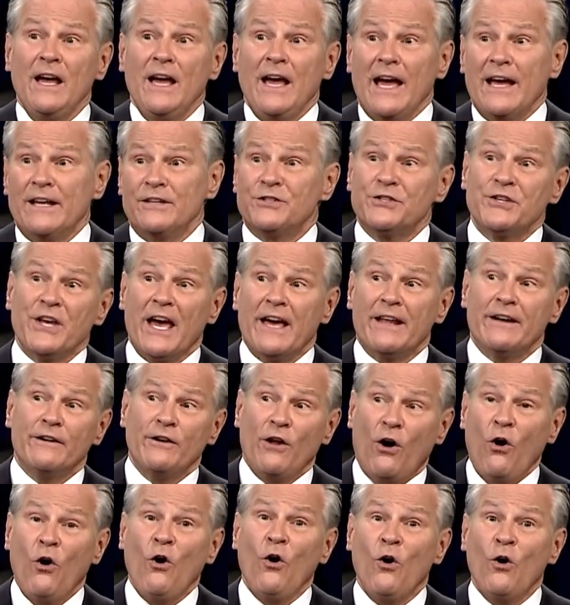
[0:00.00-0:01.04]
and sat at
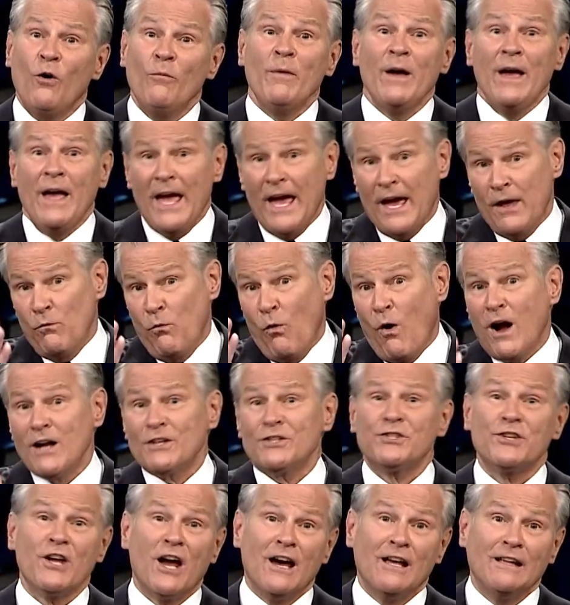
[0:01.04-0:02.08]
home and
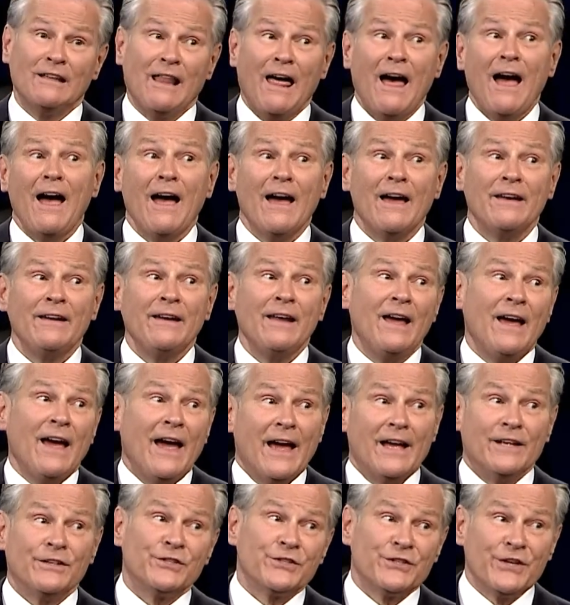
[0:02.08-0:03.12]
watched online
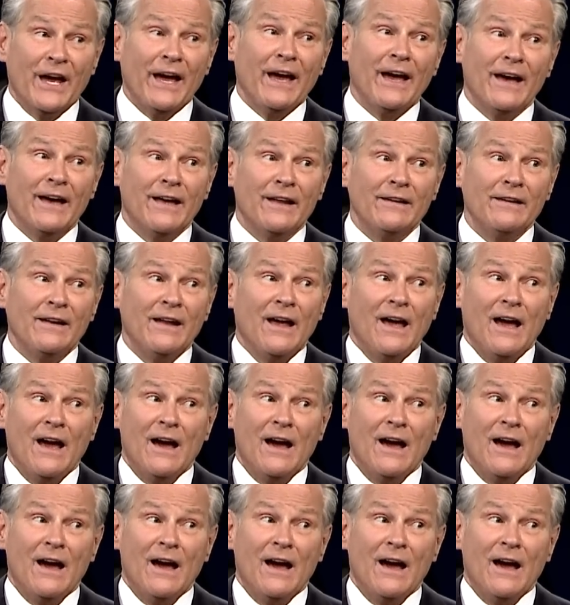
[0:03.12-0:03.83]
and said,